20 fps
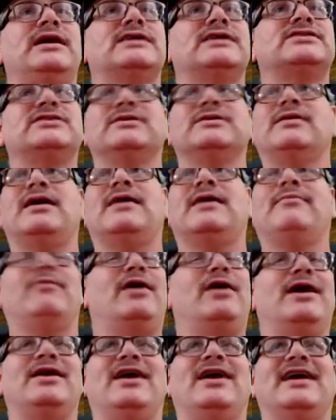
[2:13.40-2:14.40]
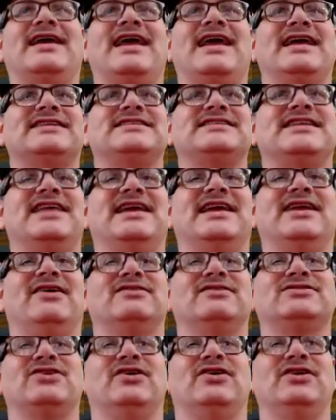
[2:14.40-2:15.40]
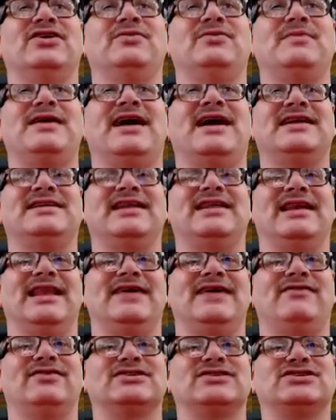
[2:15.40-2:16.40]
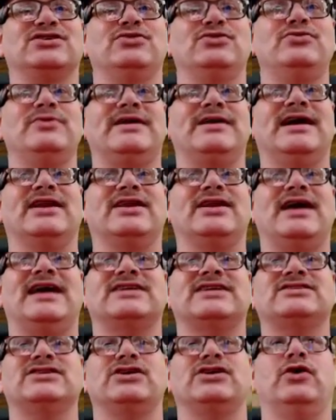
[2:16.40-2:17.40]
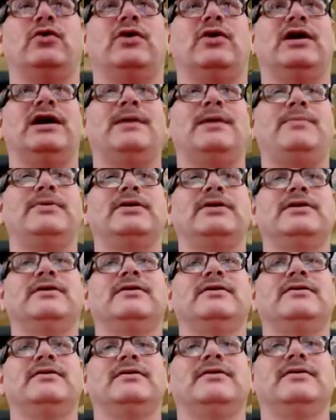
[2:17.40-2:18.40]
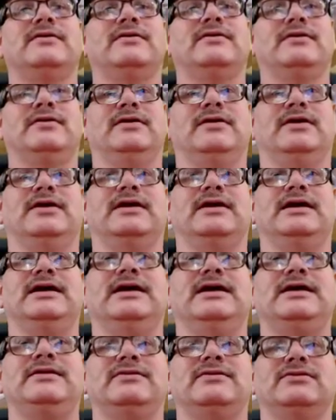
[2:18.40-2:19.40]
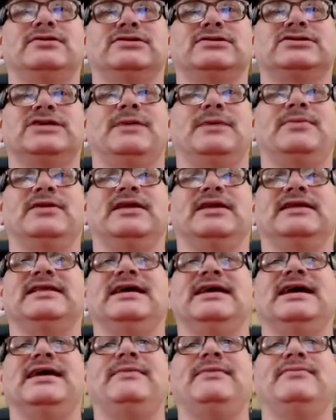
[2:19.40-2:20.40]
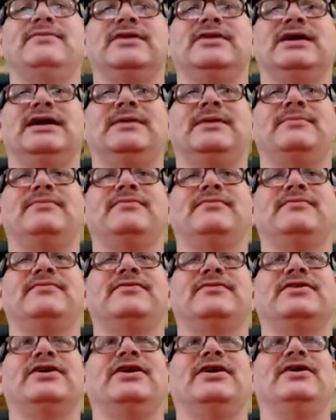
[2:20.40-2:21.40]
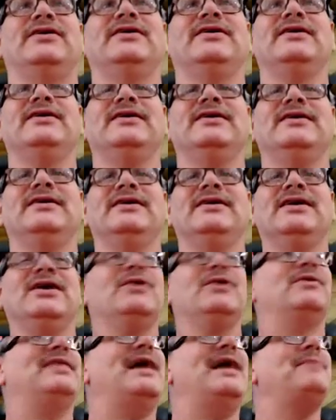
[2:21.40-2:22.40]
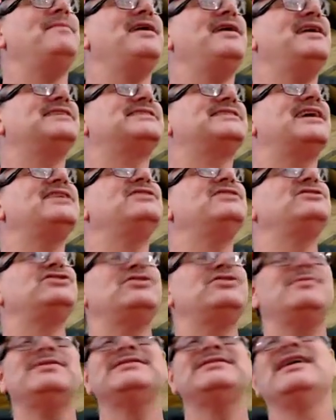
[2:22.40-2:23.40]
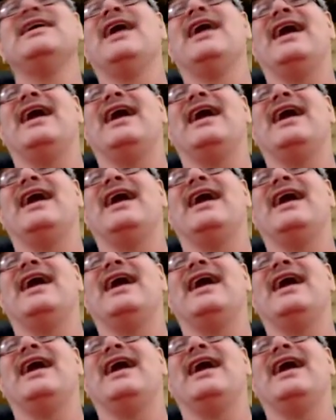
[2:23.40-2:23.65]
actually. I can't say that now. So it'll be on to level 2. We got to actually go up. All right, or something like that. Yep. So. With that being said, YouTubers,